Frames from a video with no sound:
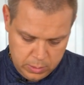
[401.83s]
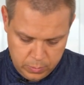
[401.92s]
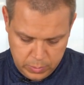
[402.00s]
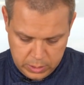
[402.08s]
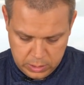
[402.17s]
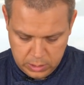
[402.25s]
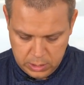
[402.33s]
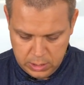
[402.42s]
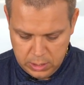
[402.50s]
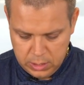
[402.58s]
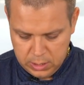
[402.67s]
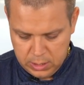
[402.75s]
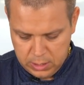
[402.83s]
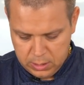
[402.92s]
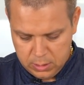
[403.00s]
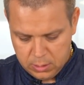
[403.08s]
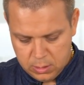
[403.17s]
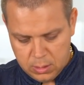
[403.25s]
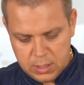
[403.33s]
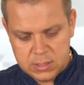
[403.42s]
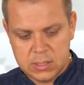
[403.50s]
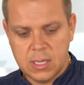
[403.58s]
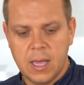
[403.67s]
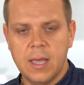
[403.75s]
But anything this
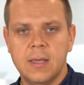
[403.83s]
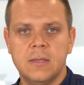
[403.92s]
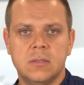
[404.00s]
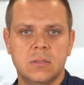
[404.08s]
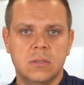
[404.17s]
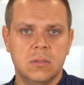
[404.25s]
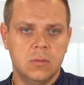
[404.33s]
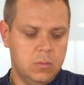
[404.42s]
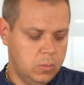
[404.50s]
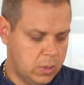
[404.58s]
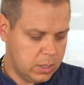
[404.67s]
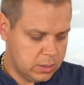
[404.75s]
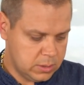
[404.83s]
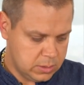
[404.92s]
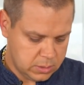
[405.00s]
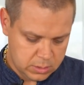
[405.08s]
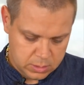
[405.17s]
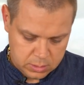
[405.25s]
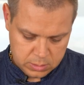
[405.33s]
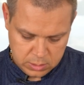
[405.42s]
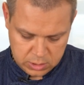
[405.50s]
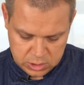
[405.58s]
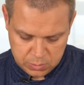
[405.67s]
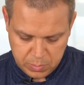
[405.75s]
size works.
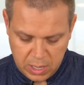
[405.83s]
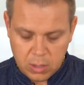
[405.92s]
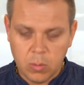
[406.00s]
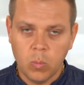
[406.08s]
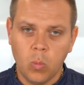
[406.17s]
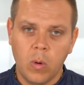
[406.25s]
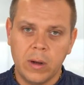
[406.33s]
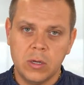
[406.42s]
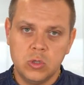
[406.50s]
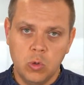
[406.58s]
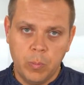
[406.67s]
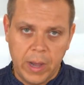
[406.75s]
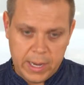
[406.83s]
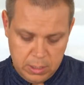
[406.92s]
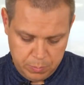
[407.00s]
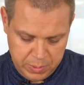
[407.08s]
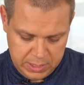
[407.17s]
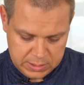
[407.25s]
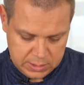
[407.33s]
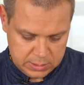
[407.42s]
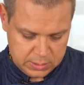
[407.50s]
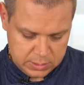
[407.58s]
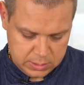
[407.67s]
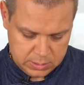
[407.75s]
Just about 1 or 2 bite
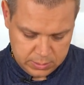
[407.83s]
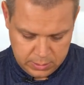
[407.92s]
pieces.